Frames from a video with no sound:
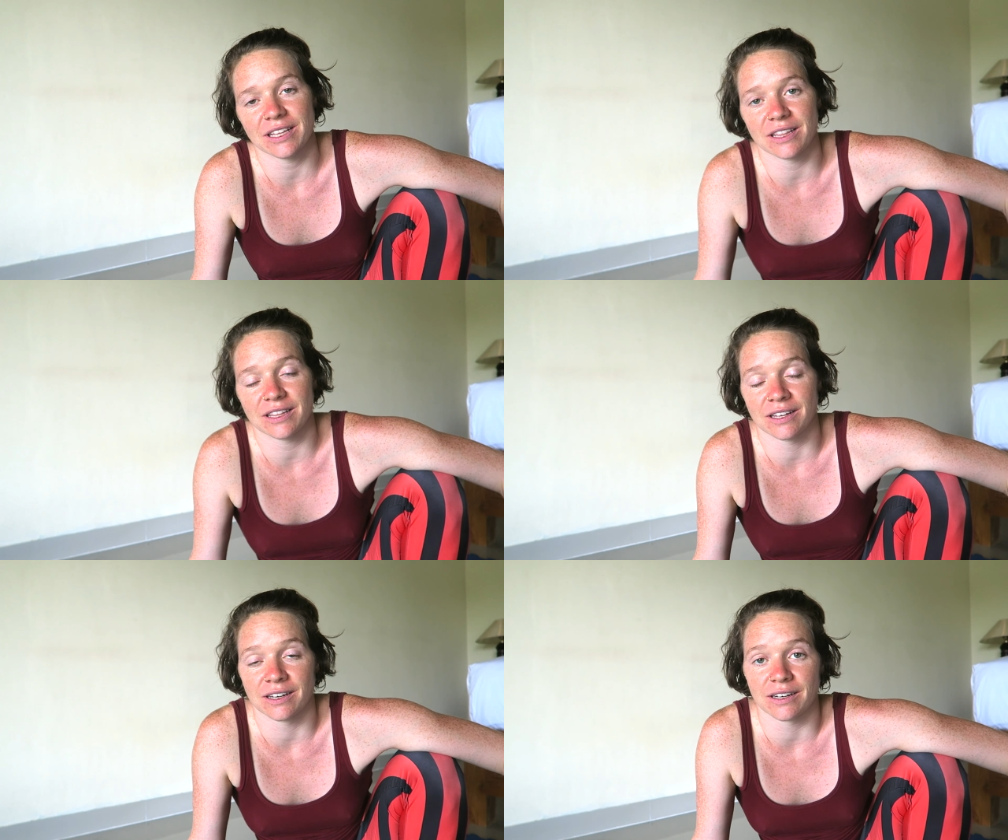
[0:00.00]

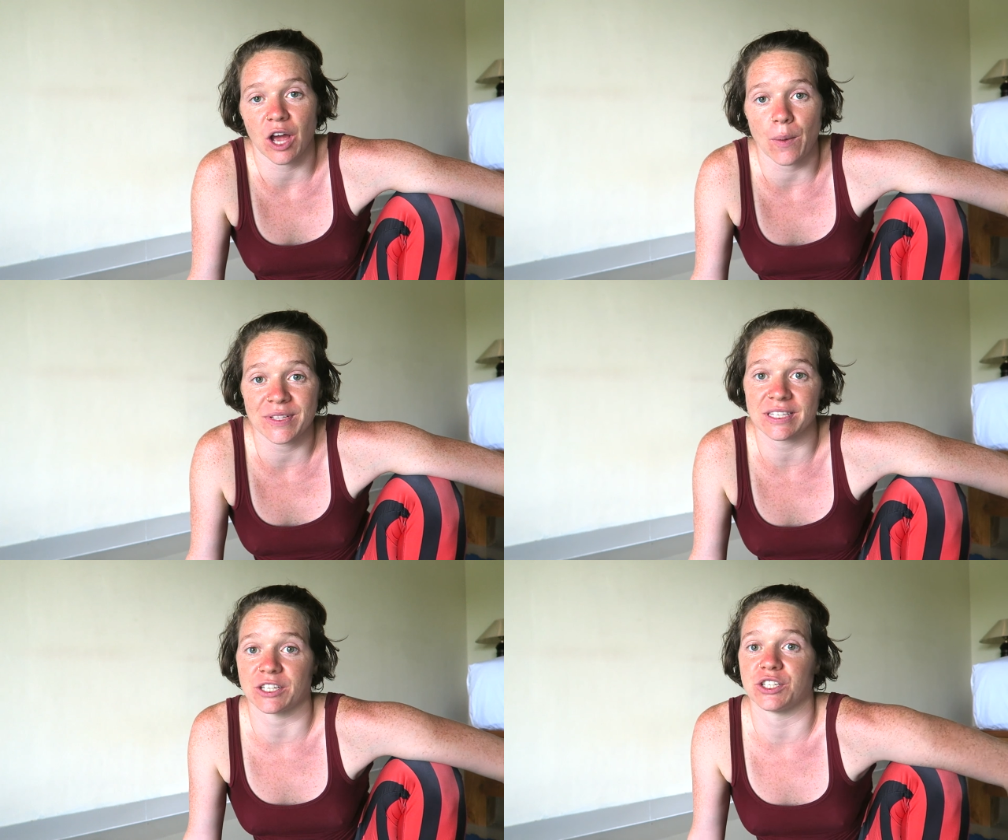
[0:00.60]
in the
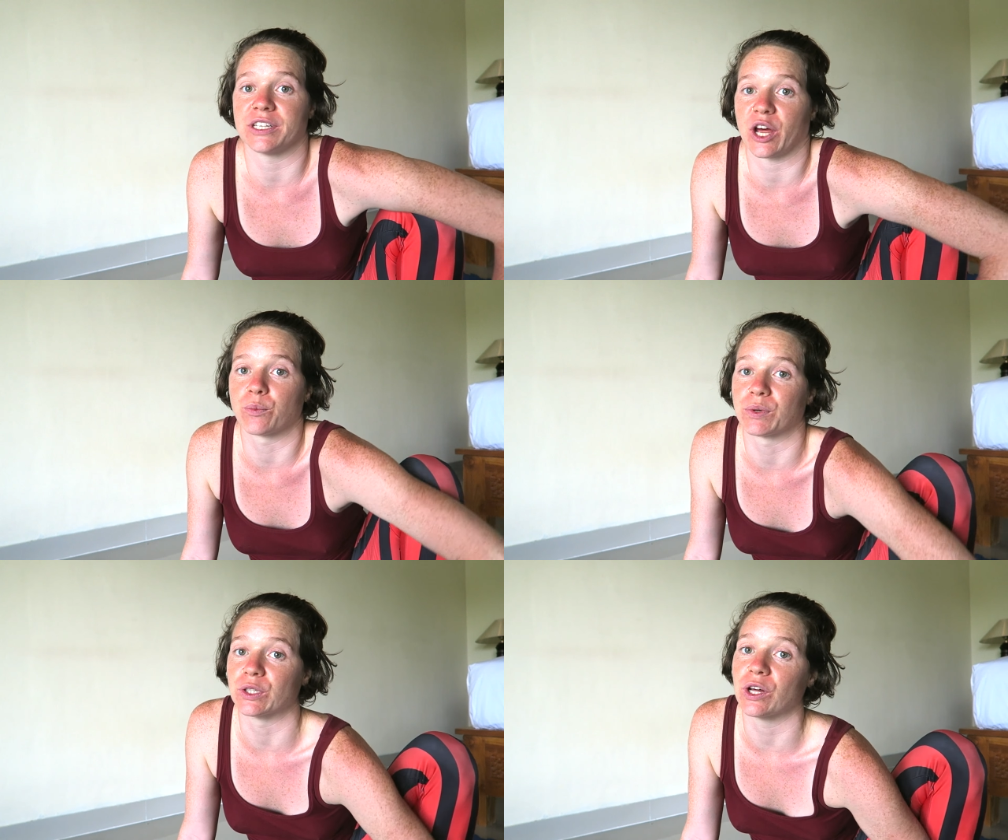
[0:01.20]
comment section
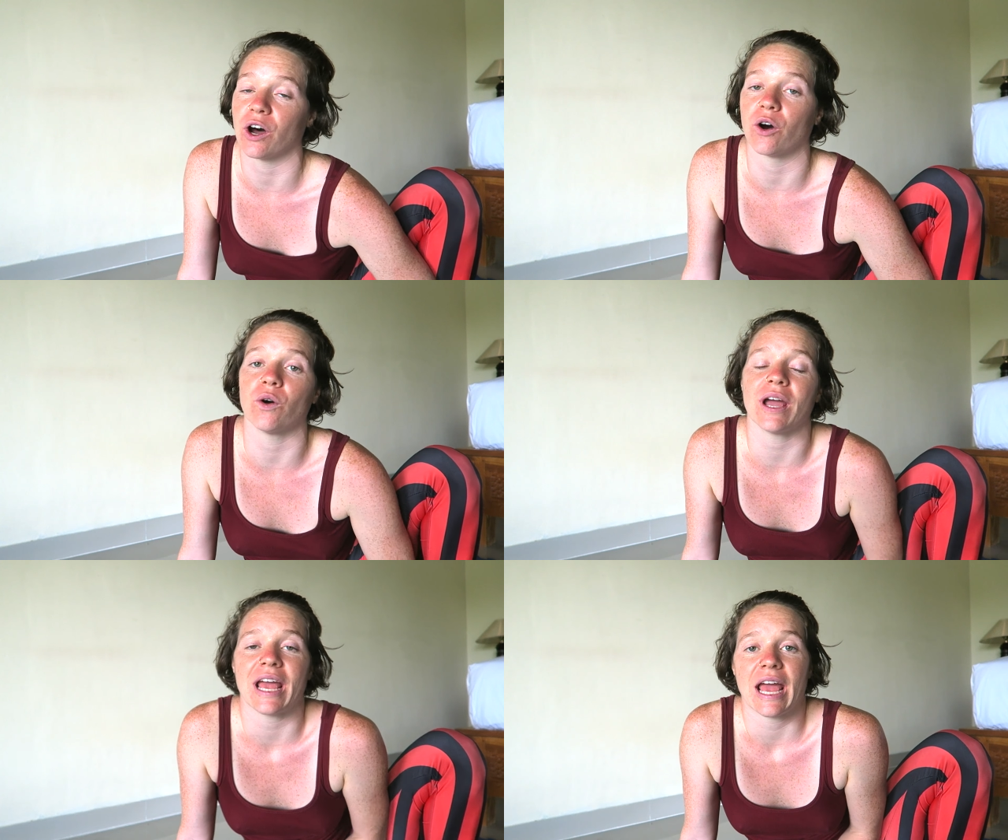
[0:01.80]
down
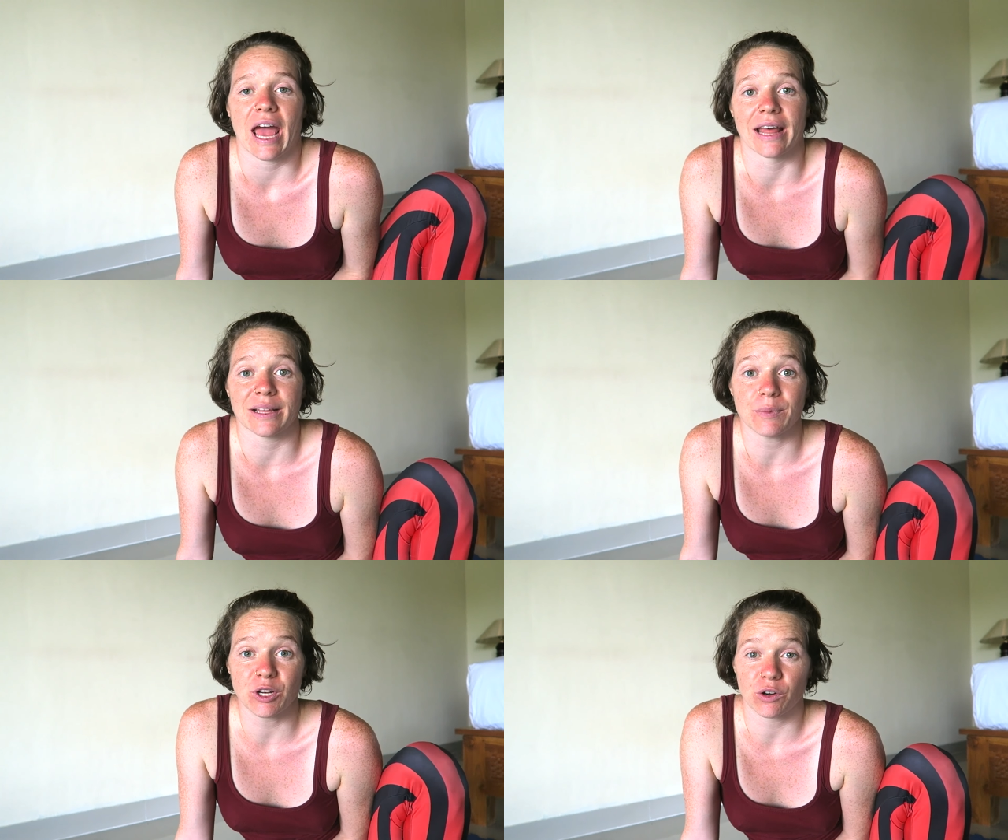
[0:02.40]
below and
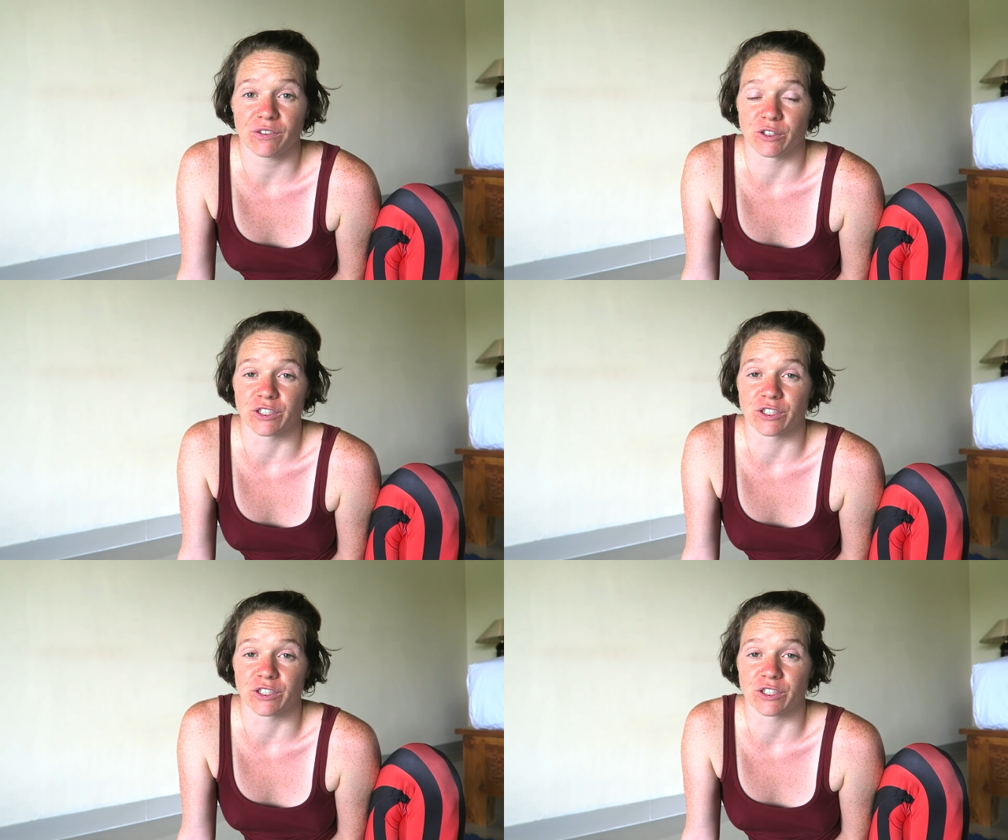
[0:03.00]
let me know if